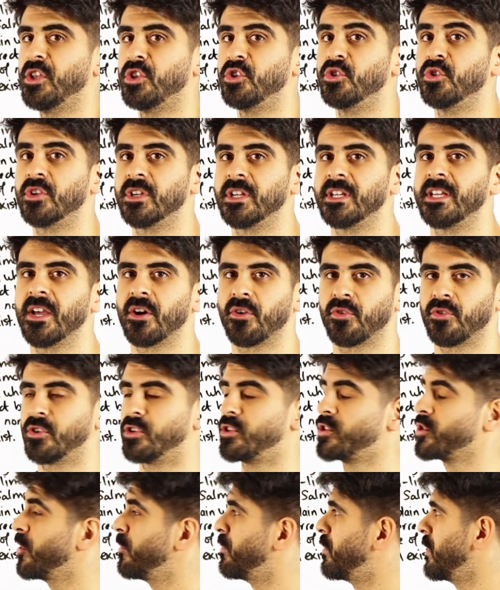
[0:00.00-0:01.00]
you could get on
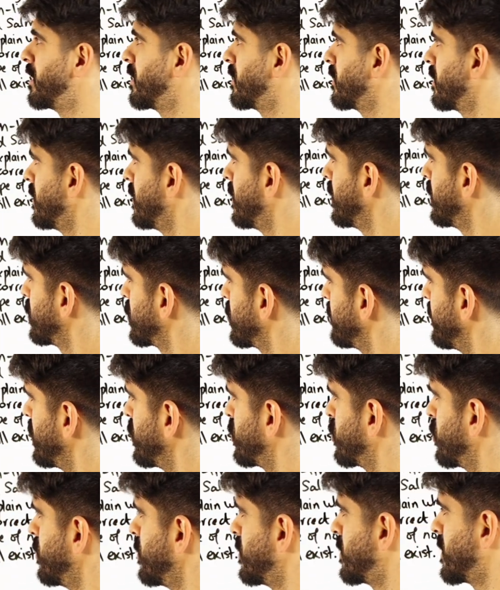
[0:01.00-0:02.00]
the topic. So
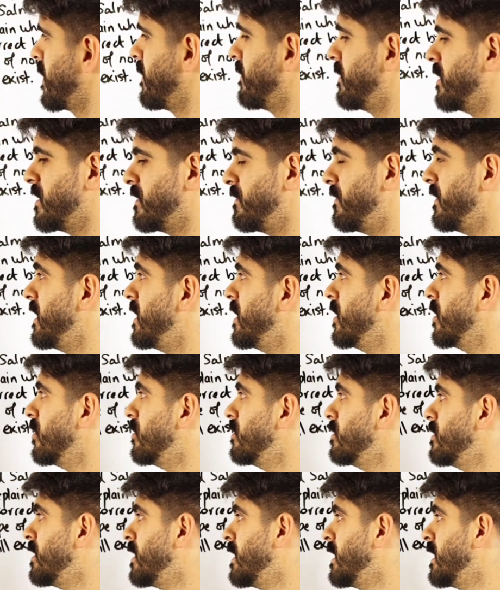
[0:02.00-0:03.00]
make sure you save this
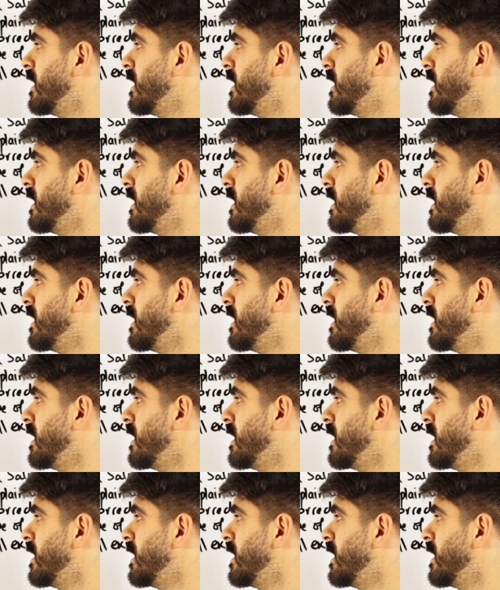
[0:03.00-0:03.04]
video.